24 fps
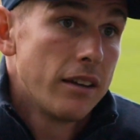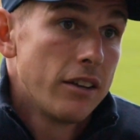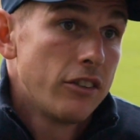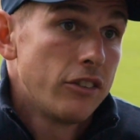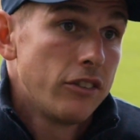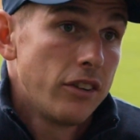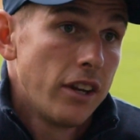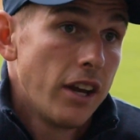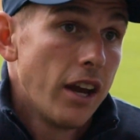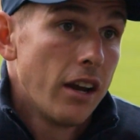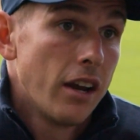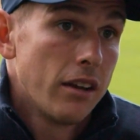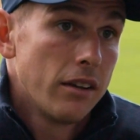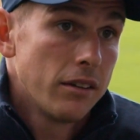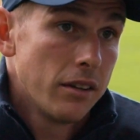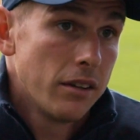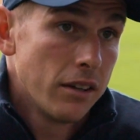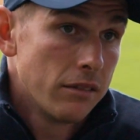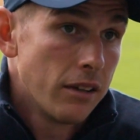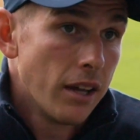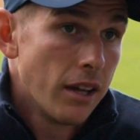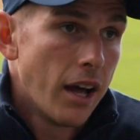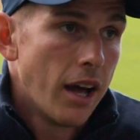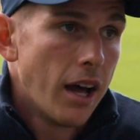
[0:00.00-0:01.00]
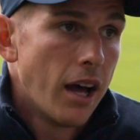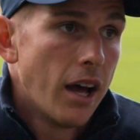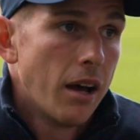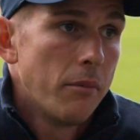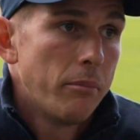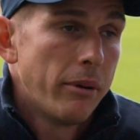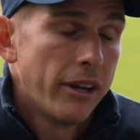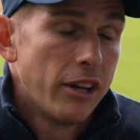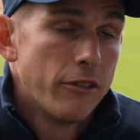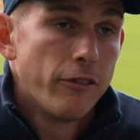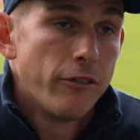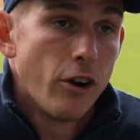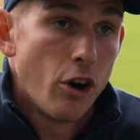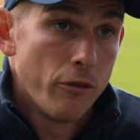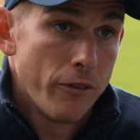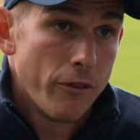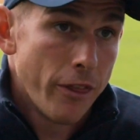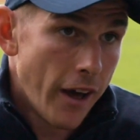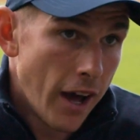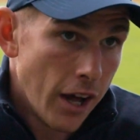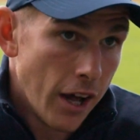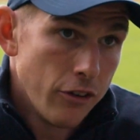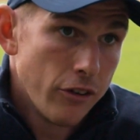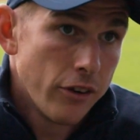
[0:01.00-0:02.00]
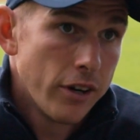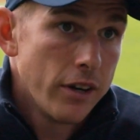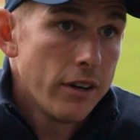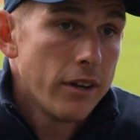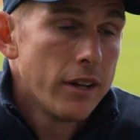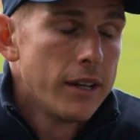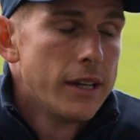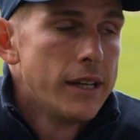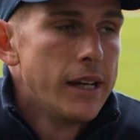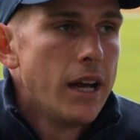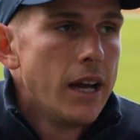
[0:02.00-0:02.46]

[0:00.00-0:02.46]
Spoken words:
this year, and being involved with the 100